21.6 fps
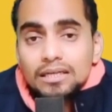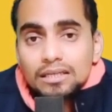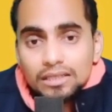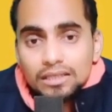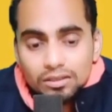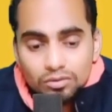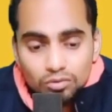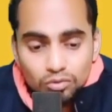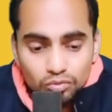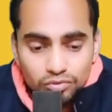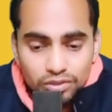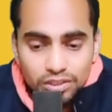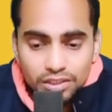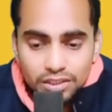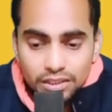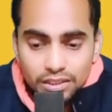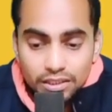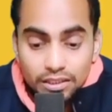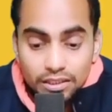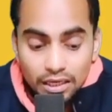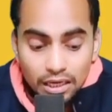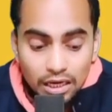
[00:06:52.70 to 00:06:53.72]
over
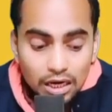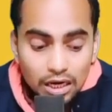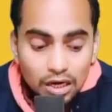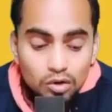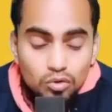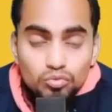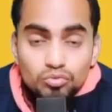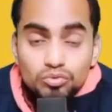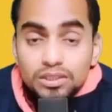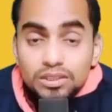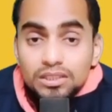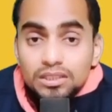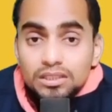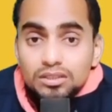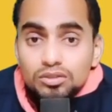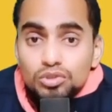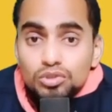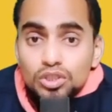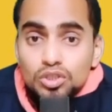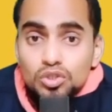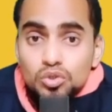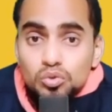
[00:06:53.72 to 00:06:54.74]
here. How it is
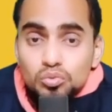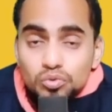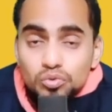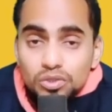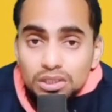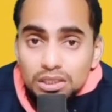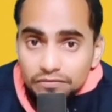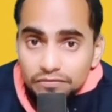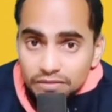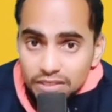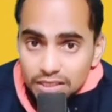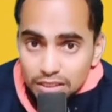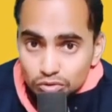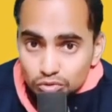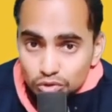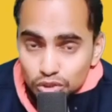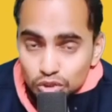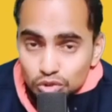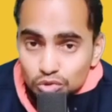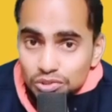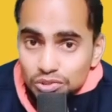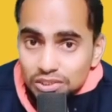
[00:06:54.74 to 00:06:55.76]
going to work, we are
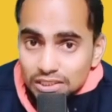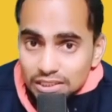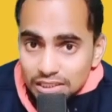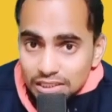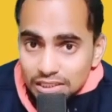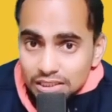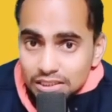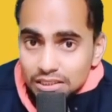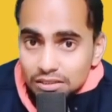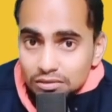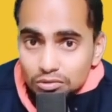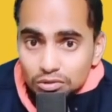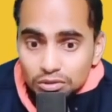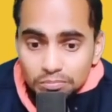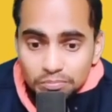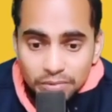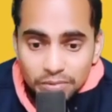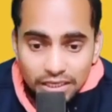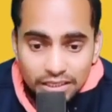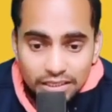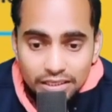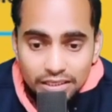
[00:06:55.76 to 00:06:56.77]
going to see it on
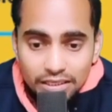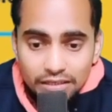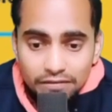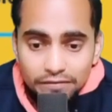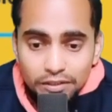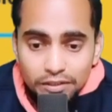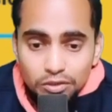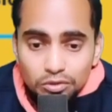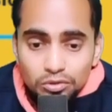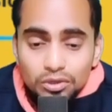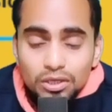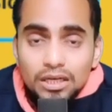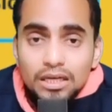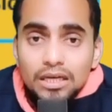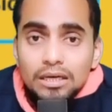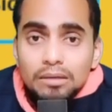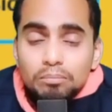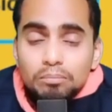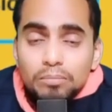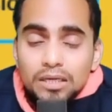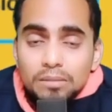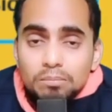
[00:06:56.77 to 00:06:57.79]
practical window.
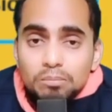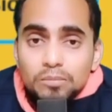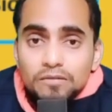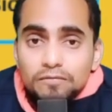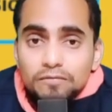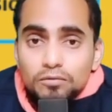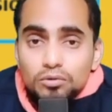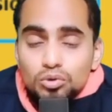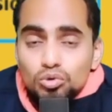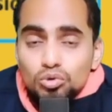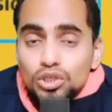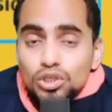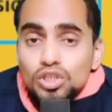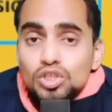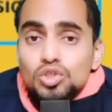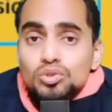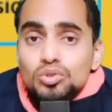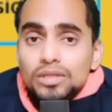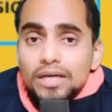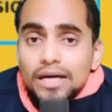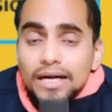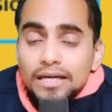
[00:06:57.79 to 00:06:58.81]
But before going
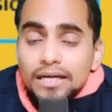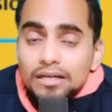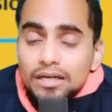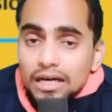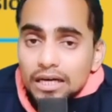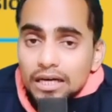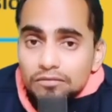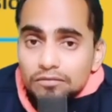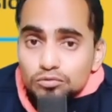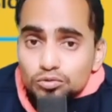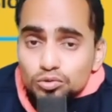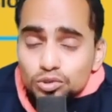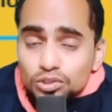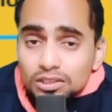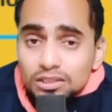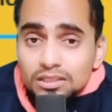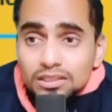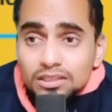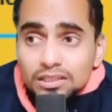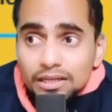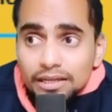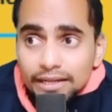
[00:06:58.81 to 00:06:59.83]
to that, I would
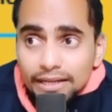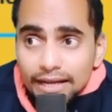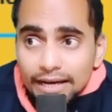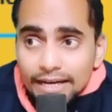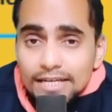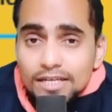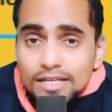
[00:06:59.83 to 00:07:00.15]
like